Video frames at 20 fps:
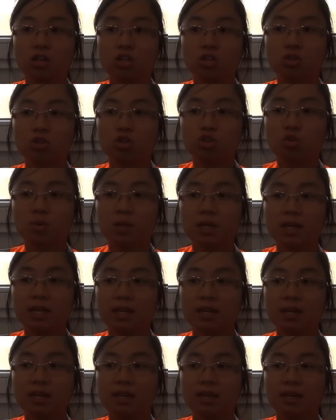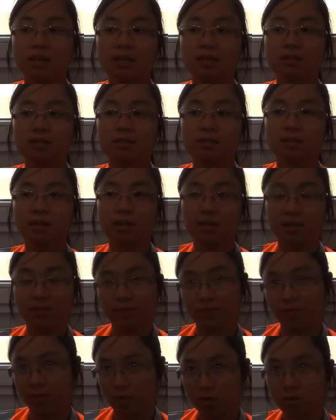Usually it's in
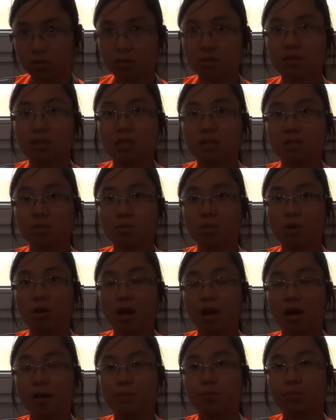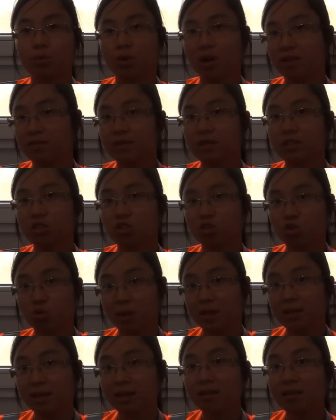France, it's more a private
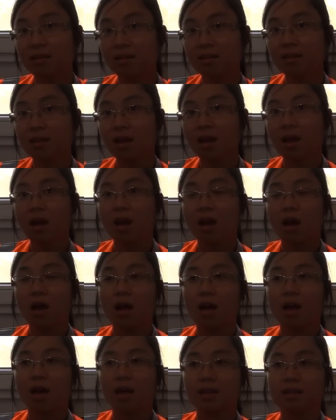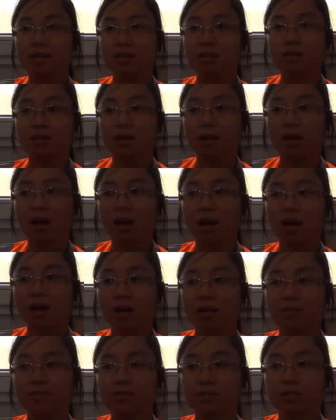training, and
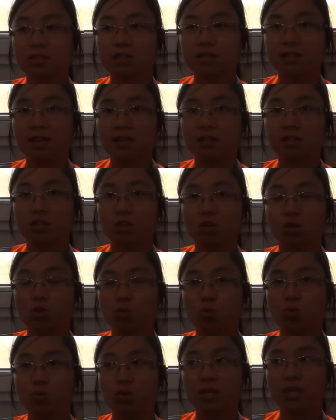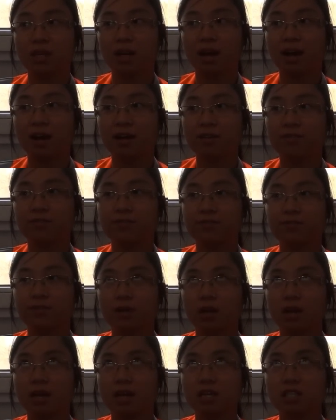after that we have
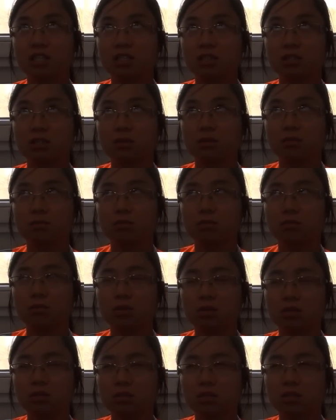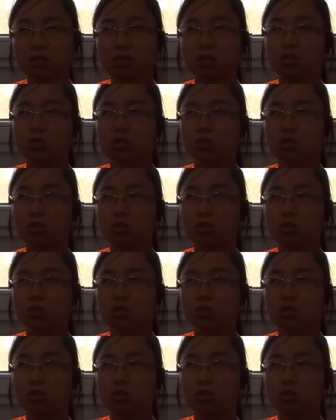each month